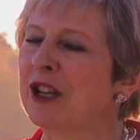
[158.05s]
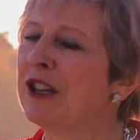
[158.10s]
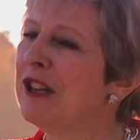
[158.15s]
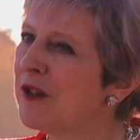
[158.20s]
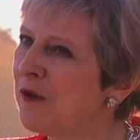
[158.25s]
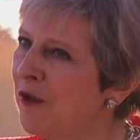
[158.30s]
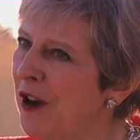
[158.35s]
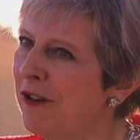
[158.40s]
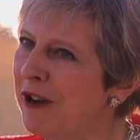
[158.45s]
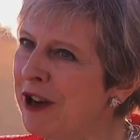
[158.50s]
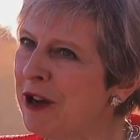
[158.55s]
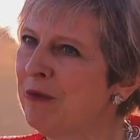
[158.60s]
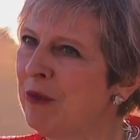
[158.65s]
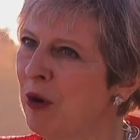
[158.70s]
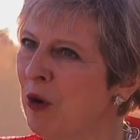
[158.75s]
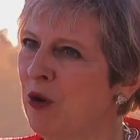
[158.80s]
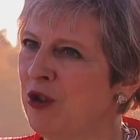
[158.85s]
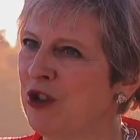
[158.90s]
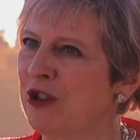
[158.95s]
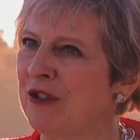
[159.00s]
and it's very
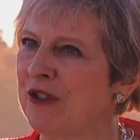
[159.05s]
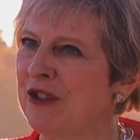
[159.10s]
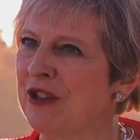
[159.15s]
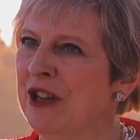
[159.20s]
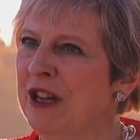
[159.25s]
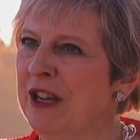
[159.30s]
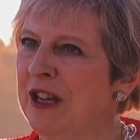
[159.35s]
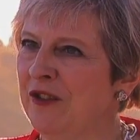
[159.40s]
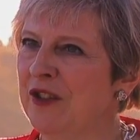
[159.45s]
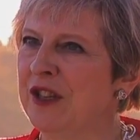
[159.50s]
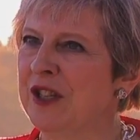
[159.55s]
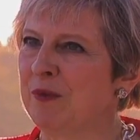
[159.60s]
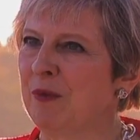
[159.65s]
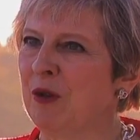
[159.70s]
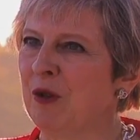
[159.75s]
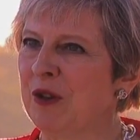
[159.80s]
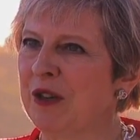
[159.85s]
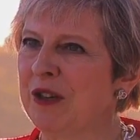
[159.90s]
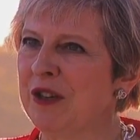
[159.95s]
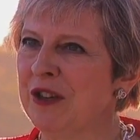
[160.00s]
important, this
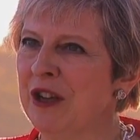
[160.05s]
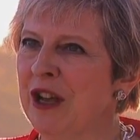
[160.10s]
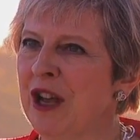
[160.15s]
point,